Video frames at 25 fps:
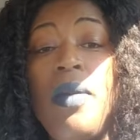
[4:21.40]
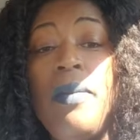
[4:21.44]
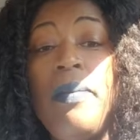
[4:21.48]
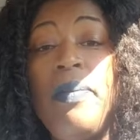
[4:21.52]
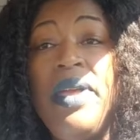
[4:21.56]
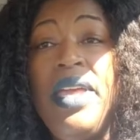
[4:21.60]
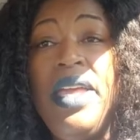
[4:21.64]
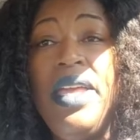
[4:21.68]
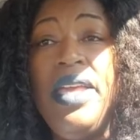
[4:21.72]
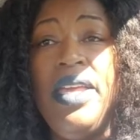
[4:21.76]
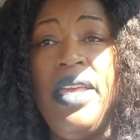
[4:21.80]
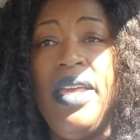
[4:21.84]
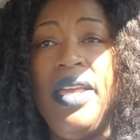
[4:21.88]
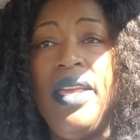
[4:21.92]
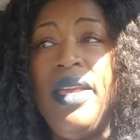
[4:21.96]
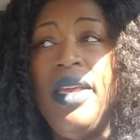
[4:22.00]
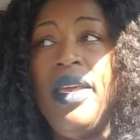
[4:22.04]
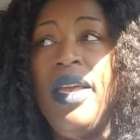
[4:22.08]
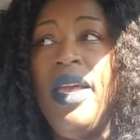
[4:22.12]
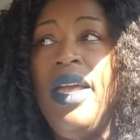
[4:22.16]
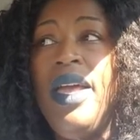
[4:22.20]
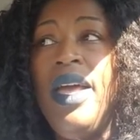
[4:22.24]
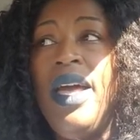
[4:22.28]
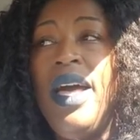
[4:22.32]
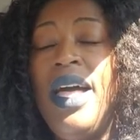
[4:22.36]
being.
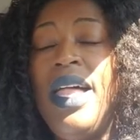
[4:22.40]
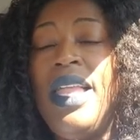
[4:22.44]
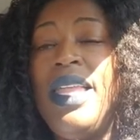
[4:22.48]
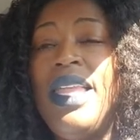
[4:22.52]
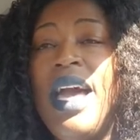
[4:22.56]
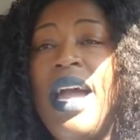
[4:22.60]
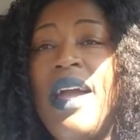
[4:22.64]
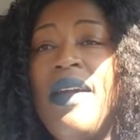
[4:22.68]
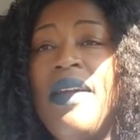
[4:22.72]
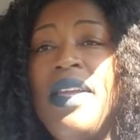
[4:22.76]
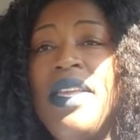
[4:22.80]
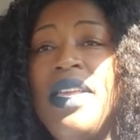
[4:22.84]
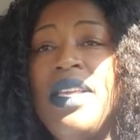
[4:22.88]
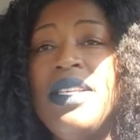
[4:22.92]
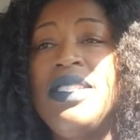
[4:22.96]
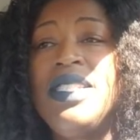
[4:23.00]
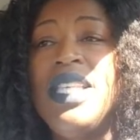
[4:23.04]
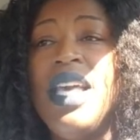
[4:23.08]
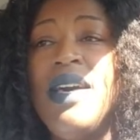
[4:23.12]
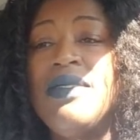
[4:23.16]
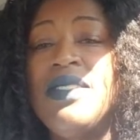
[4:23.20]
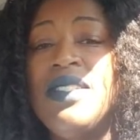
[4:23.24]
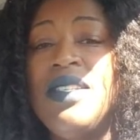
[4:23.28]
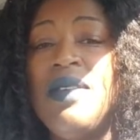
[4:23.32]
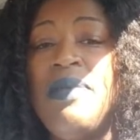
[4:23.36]
Allowing
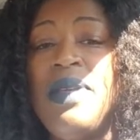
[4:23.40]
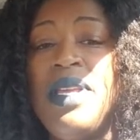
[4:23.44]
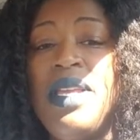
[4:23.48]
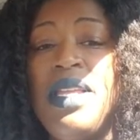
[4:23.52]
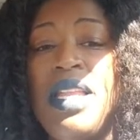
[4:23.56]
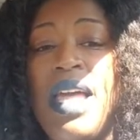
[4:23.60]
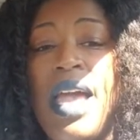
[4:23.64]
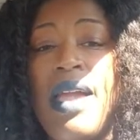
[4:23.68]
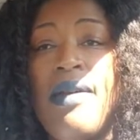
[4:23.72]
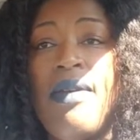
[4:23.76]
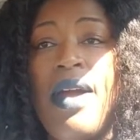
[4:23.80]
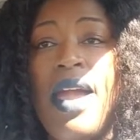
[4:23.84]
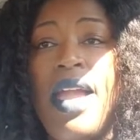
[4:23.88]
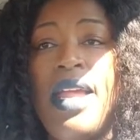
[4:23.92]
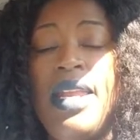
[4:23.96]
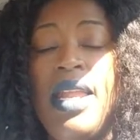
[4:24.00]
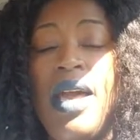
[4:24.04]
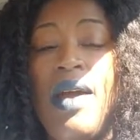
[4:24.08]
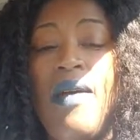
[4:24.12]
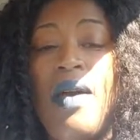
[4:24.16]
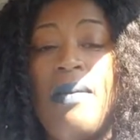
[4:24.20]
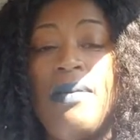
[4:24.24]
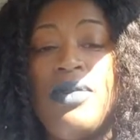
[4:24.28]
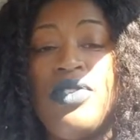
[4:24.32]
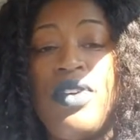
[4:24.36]
yourself to be. Like right
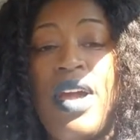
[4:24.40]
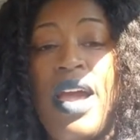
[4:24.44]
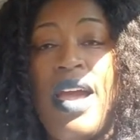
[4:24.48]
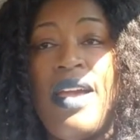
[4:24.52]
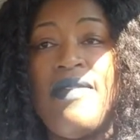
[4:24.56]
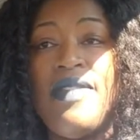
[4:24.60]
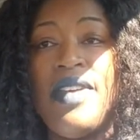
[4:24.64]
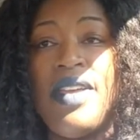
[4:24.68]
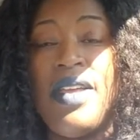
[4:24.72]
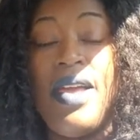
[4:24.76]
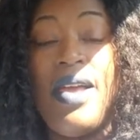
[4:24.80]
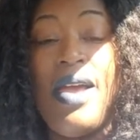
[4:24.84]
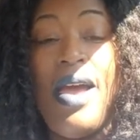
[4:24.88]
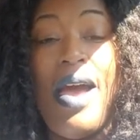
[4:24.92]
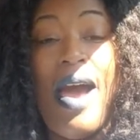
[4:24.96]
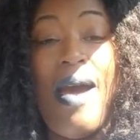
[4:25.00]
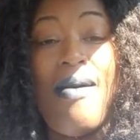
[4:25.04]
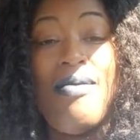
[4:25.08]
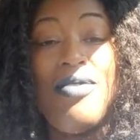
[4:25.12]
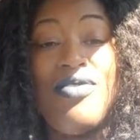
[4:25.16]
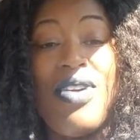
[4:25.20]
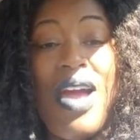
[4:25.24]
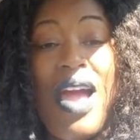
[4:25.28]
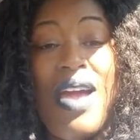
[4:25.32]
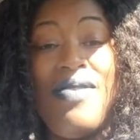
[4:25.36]
now, I'm driving
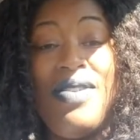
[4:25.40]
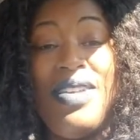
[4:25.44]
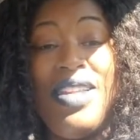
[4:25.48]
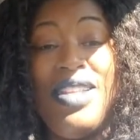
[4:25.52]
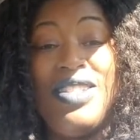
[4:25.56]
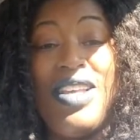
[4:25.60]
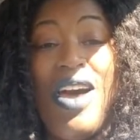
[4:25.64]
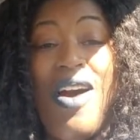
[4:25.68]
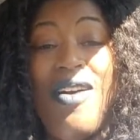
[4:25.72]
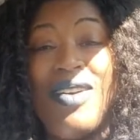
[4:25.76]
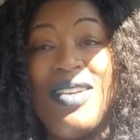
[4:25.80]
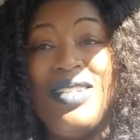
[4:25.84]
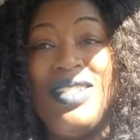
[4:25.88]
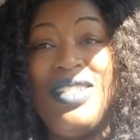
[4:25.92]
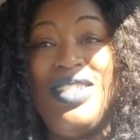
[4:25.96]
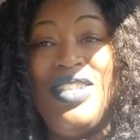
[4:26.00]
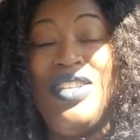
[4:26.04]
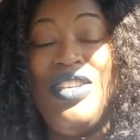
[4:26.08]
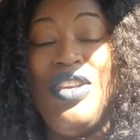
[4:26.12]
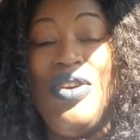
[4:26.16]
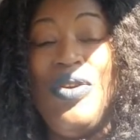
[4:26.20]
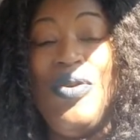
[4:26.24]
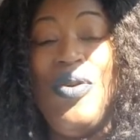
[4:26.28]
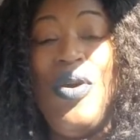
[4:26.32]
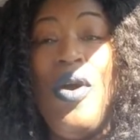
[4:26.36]
and talking to
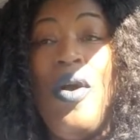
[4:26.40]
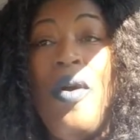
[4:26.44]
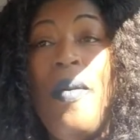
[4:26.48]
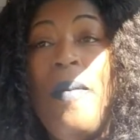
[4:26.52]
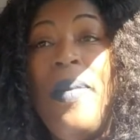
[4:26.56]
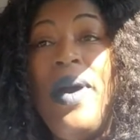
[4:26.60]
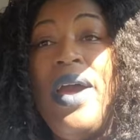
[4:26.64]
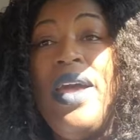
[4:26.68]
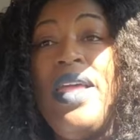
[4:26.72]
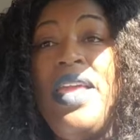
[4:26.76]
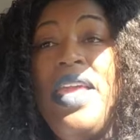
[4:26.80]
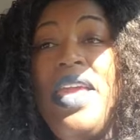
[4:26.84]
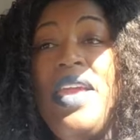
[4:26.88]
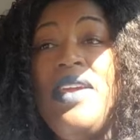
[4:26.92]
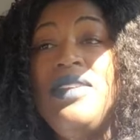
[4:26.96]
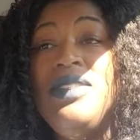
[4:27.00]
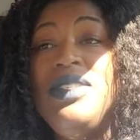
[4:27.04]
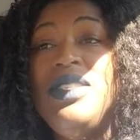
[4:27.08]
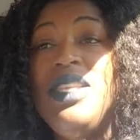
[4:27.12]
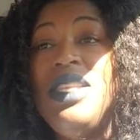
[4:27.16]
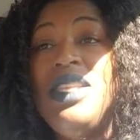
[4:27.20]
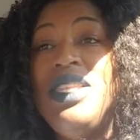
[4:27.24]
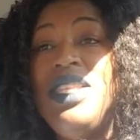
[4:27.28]
you. But here's the